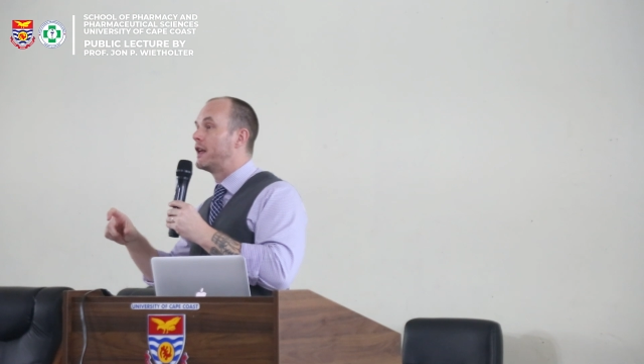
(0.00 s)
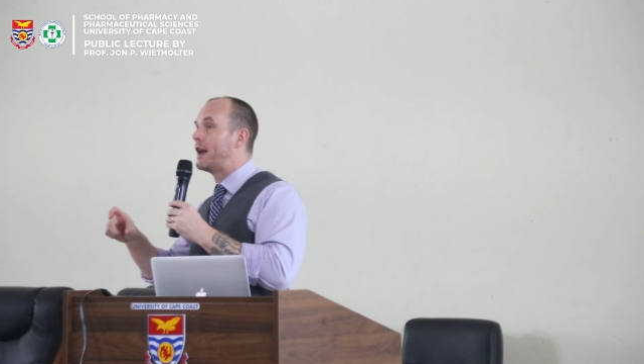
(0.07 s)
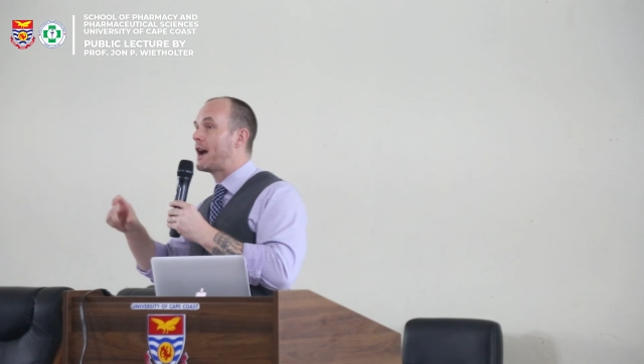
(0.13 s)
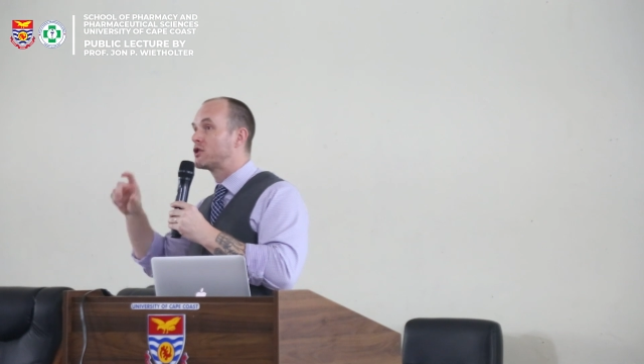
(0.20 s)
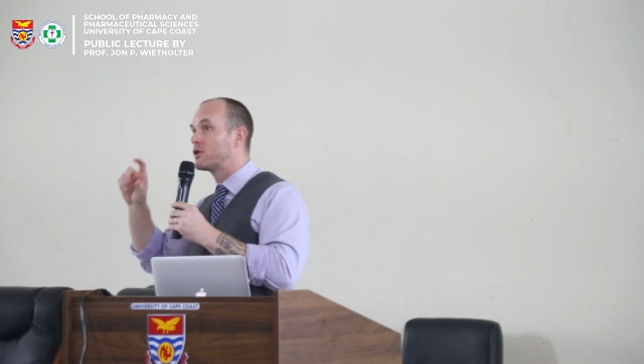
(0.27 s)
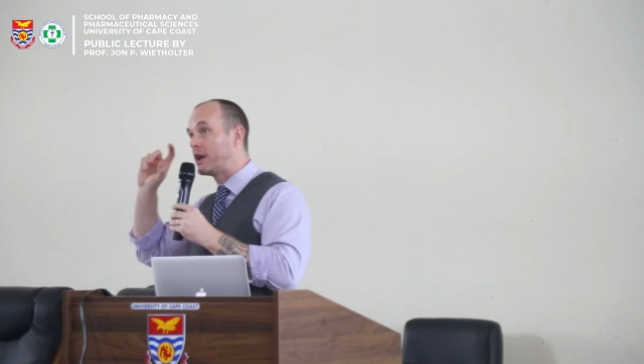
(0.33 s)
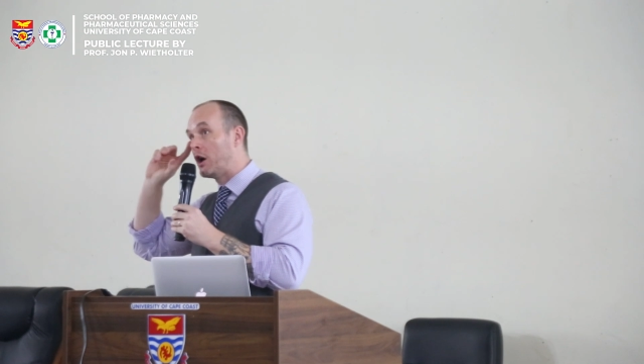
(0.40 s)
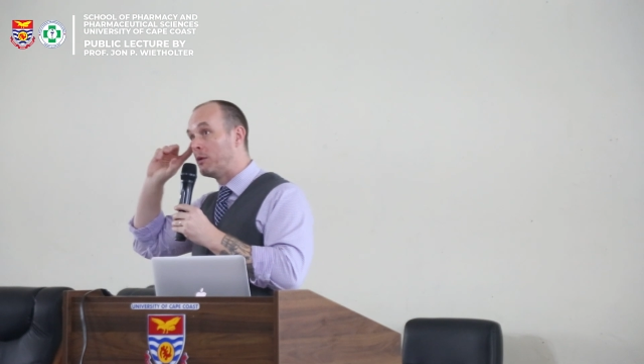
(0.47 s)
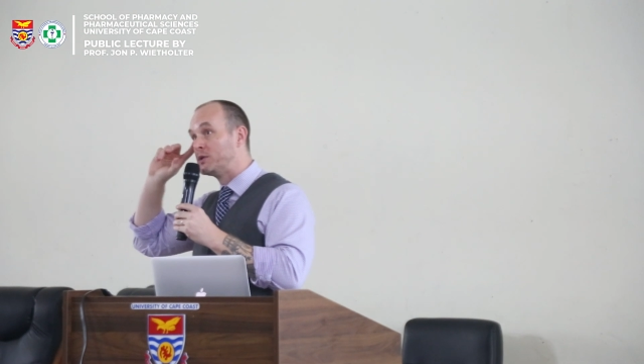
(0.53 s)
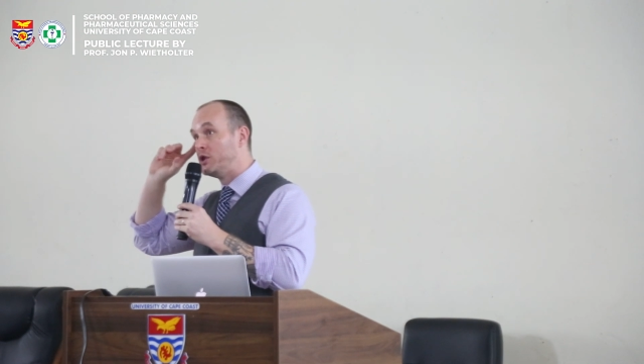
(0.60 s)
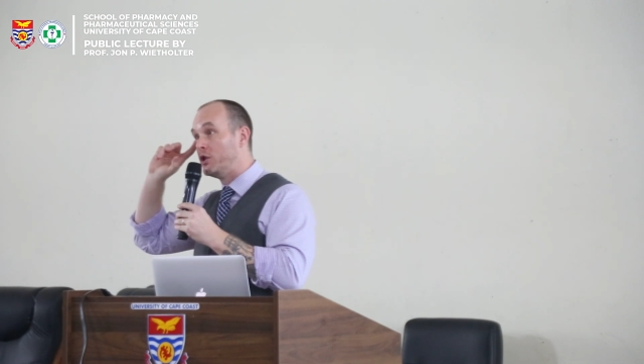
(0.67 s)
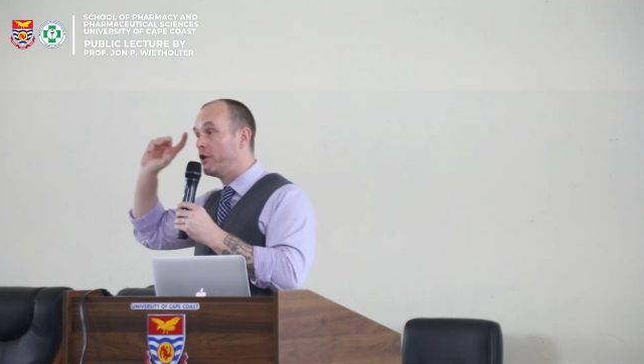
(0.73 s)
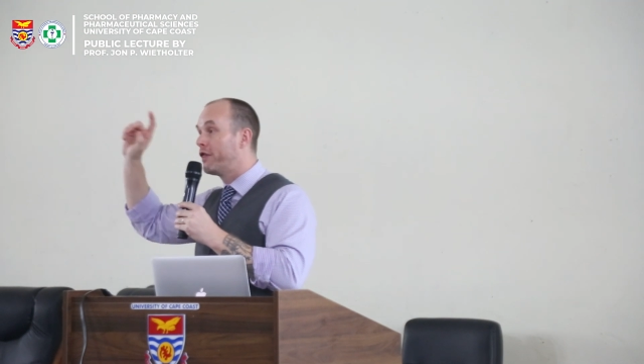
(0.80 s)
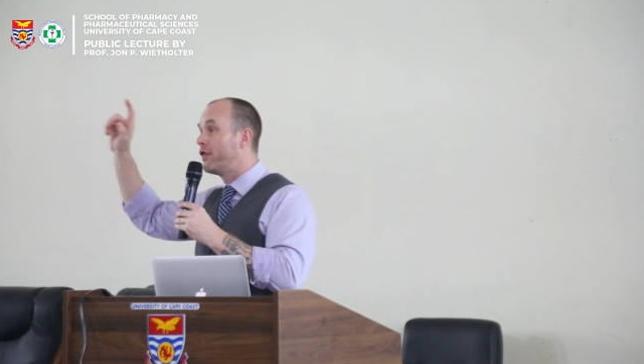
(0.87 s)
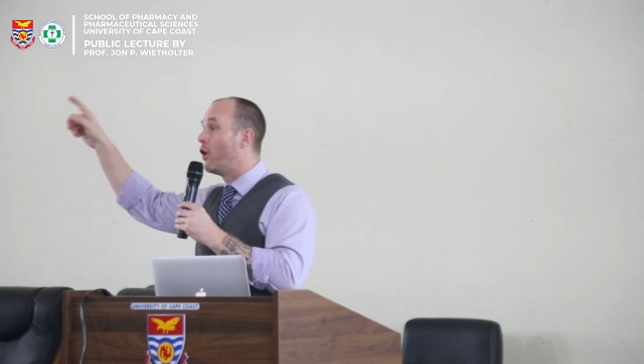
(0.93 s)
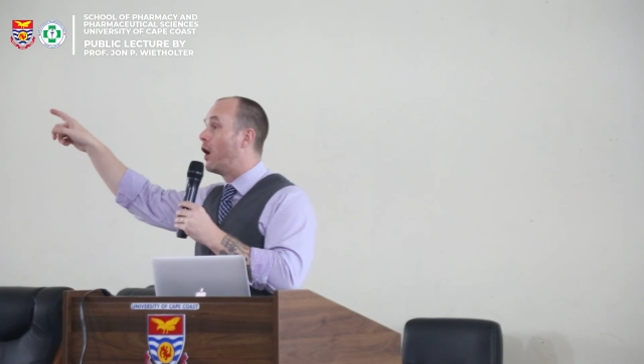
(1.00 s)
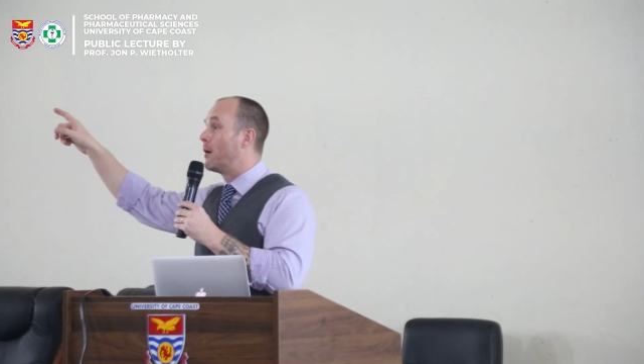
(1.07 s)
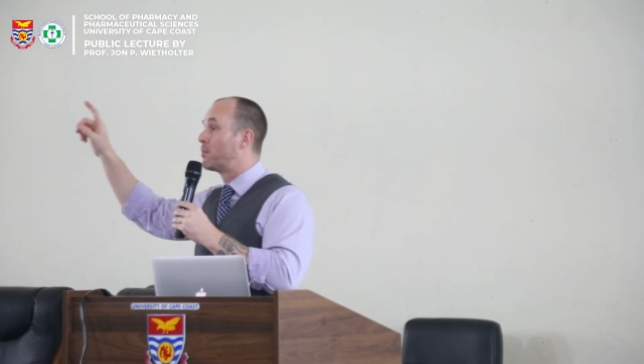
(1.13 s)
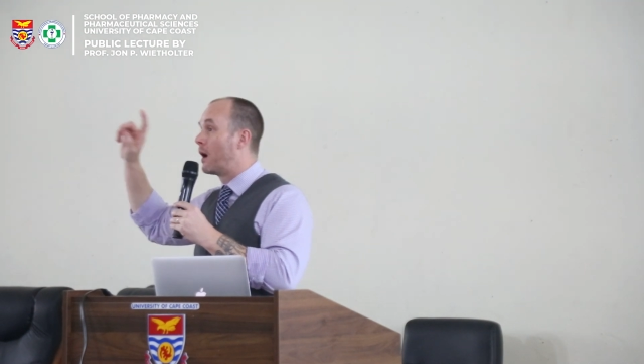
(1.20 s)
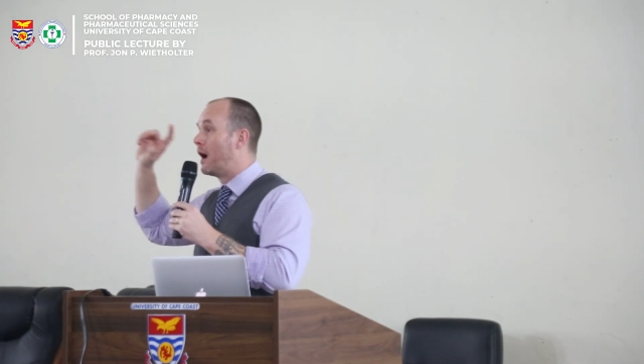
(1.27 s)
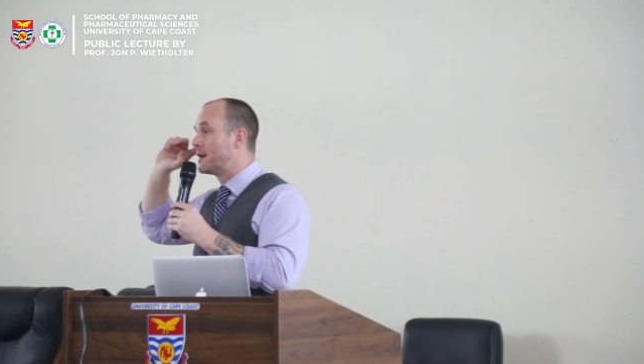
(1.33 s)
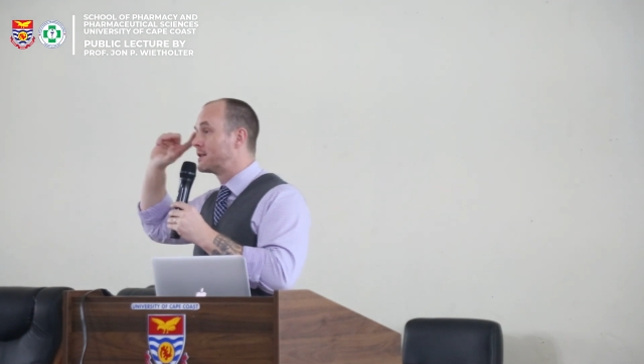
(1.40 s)
that actually helps your
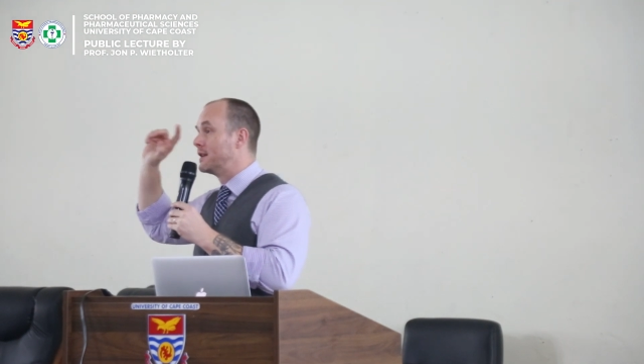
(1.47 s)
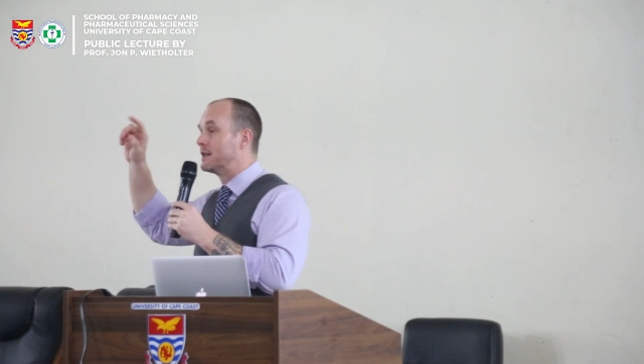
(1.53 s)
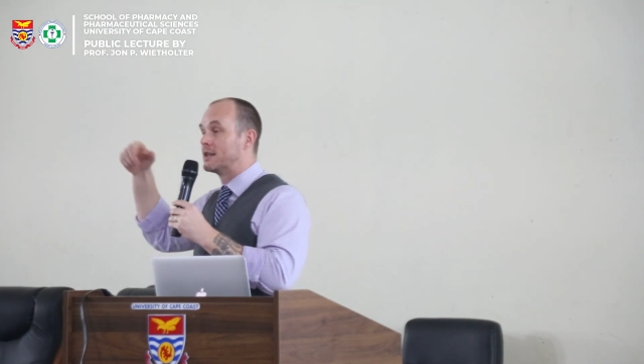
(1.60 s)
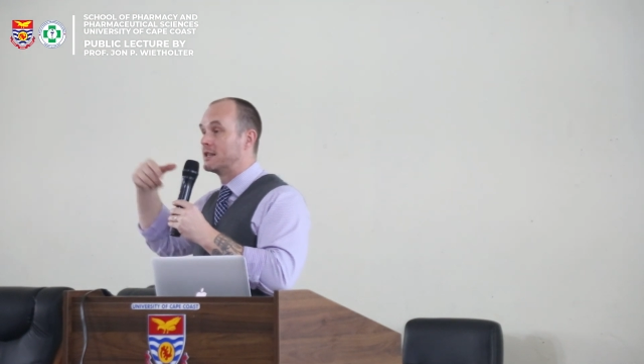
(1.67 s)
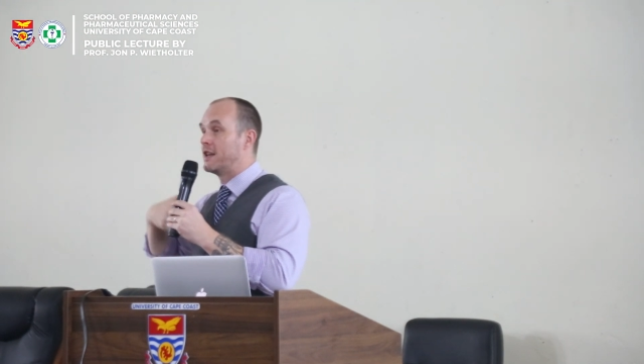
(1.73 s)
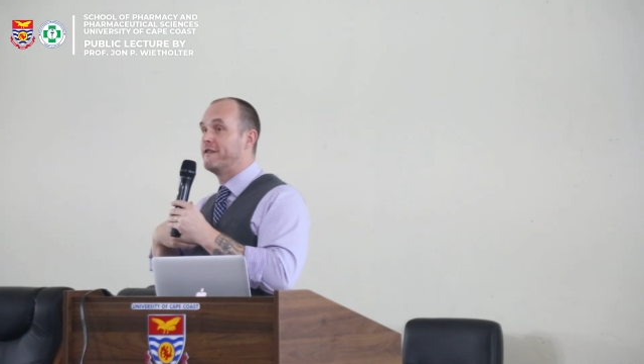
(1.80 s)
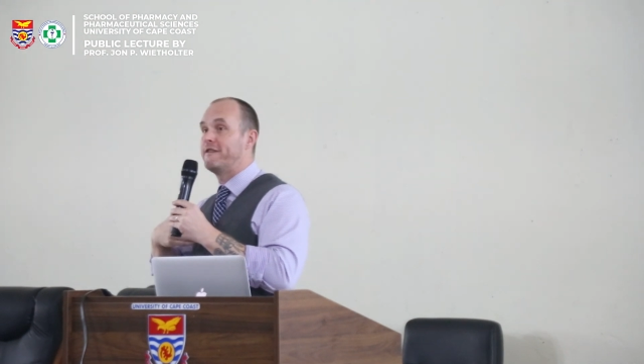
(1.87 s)
thought process as a